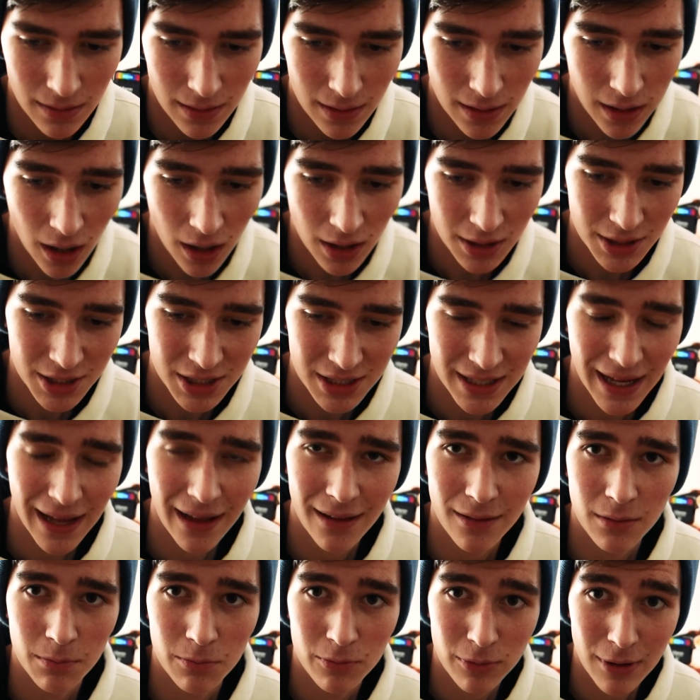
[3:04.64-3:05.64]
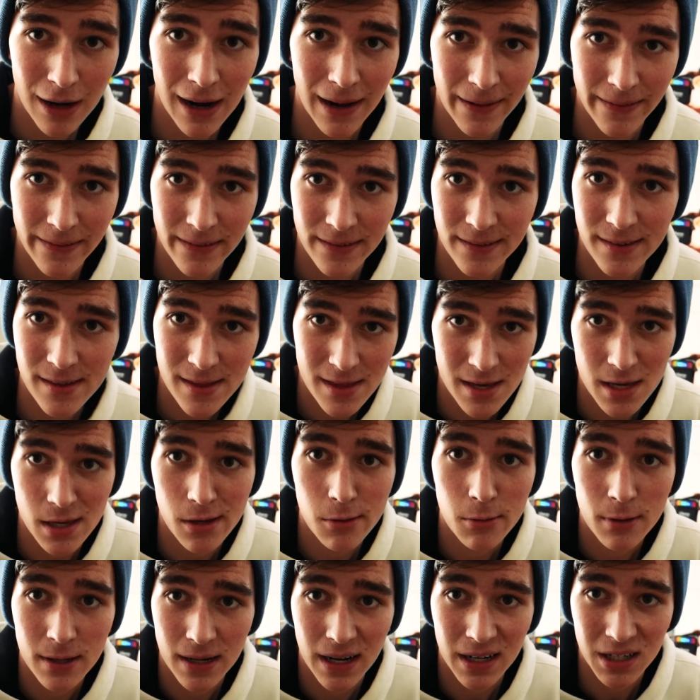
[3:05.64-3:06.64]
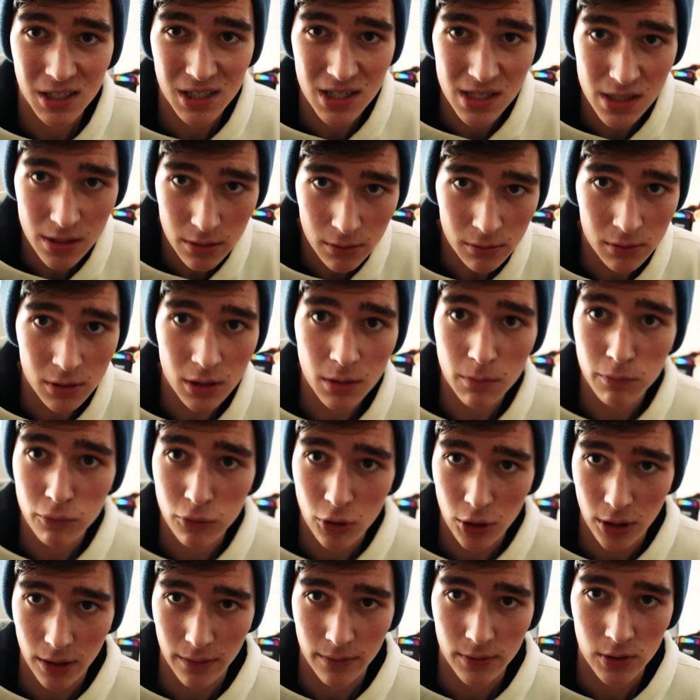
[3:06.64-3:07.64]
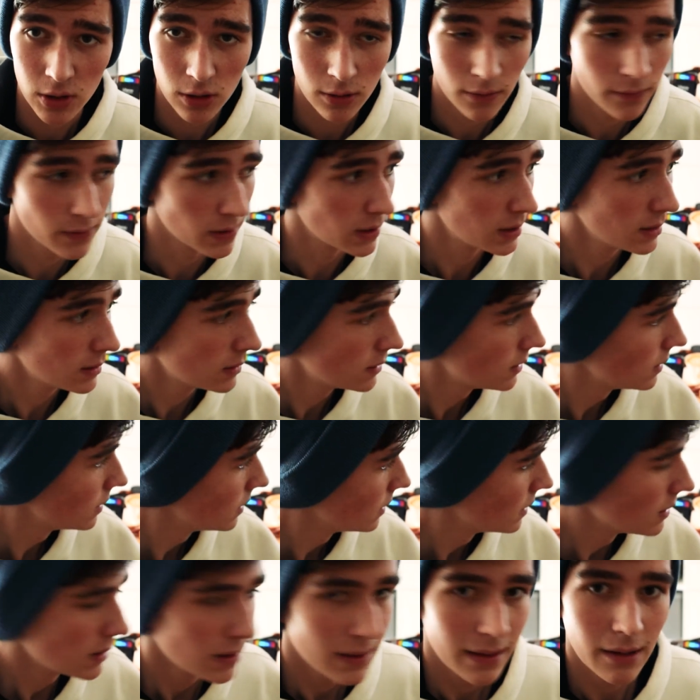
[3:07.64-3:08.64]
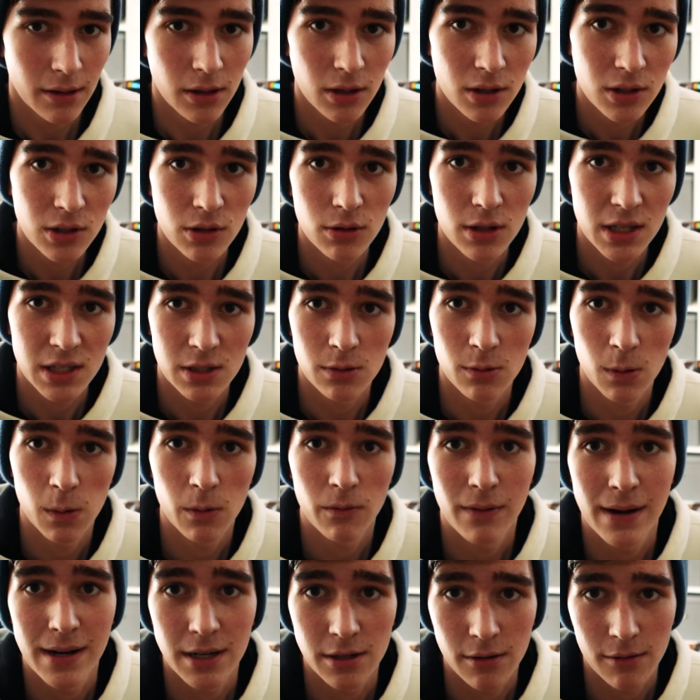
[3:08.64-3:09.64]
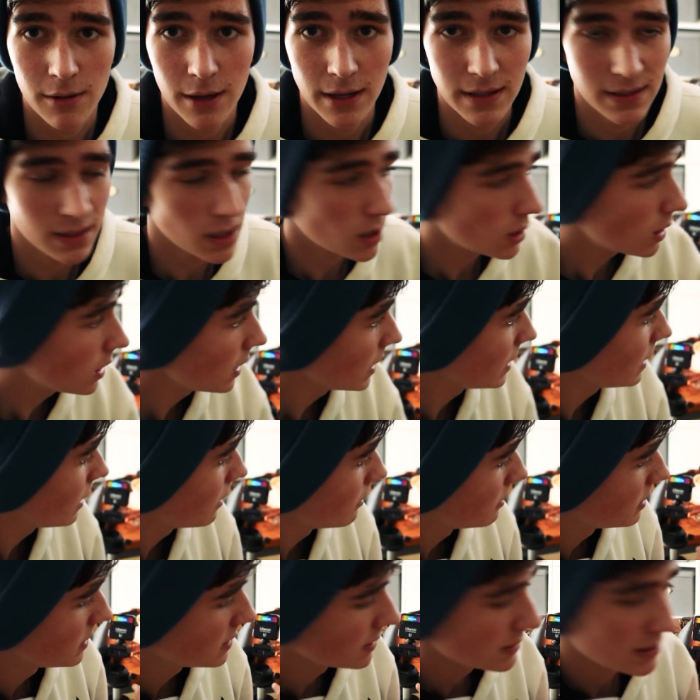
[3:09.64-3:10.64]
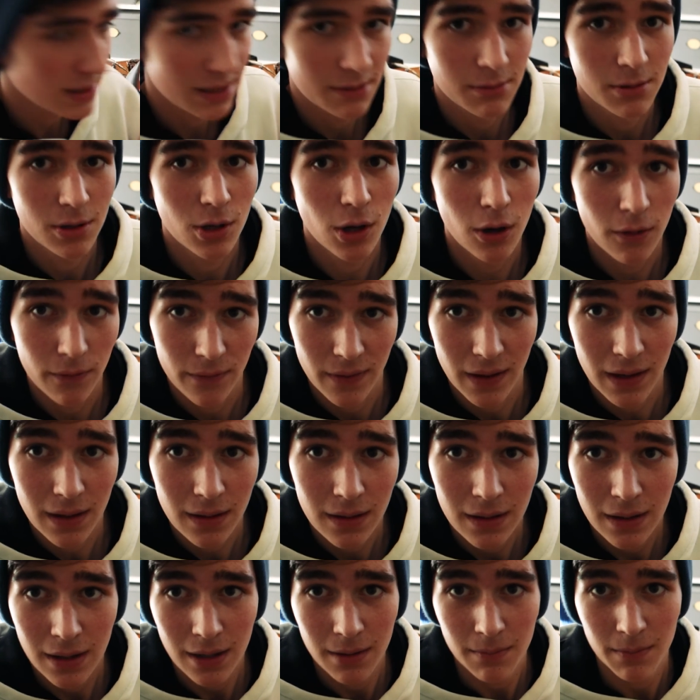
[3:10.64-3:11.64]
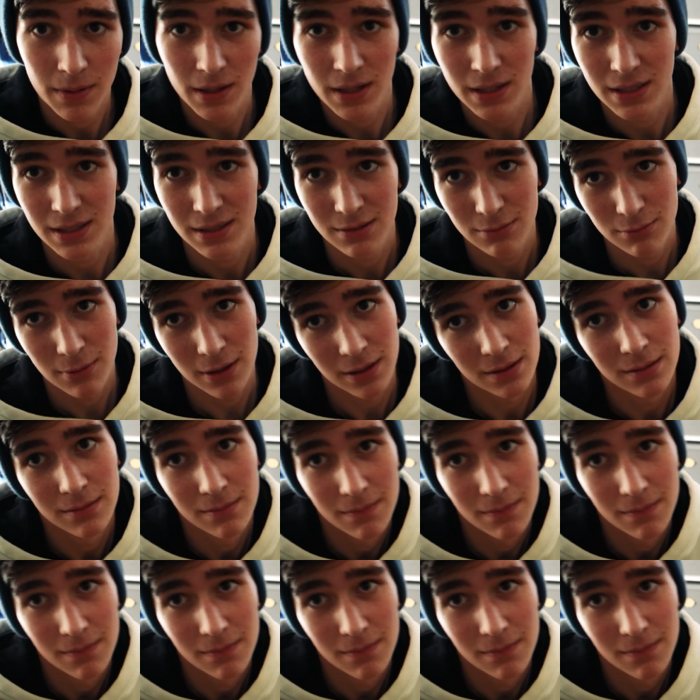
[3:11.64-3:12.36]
large scale brands that you can actually do good product photography. Now you can do this with a range of things. I only did this with coffee because, well,